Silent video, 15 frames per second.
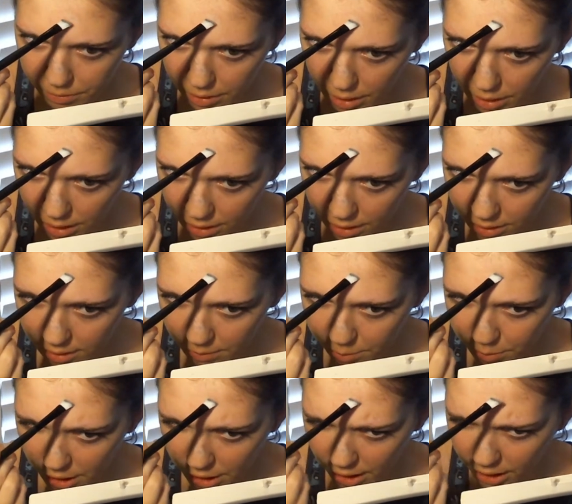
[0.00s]
I think that's a
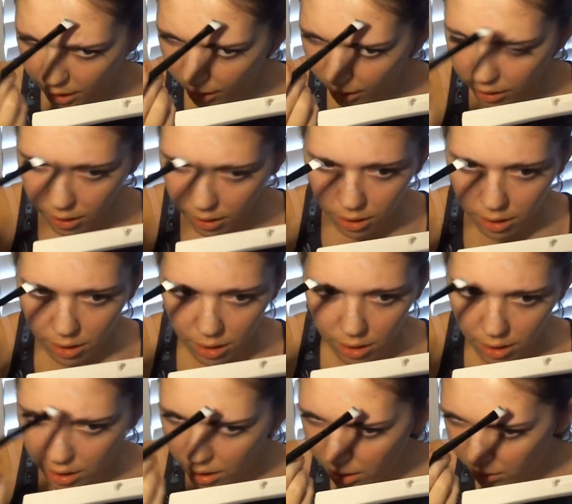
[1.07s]
blackhead.
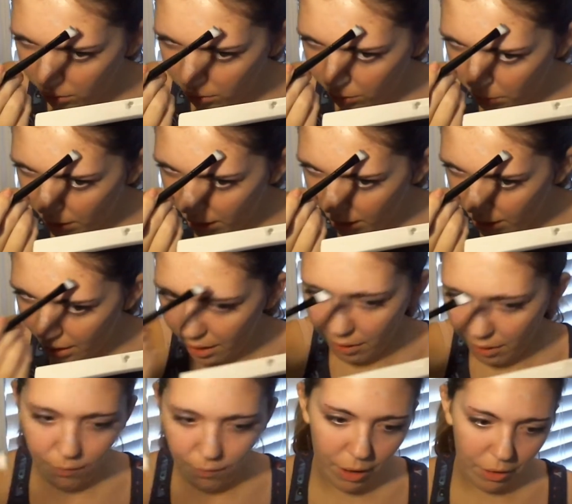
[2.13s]
Either way, it
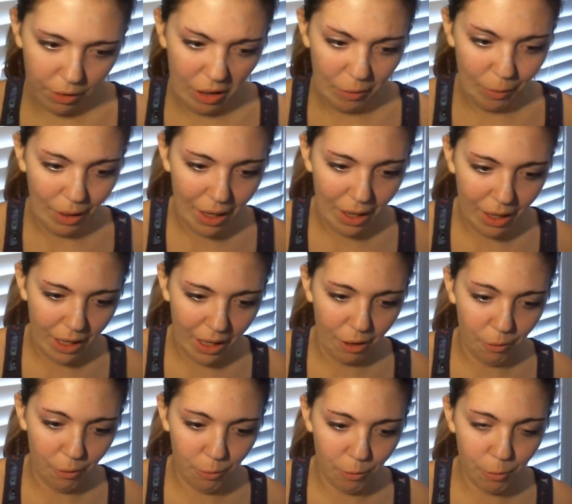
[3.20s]
is very red
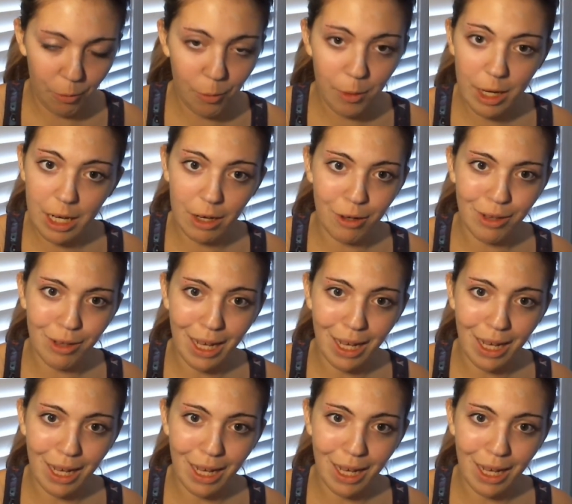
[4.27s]
and we don't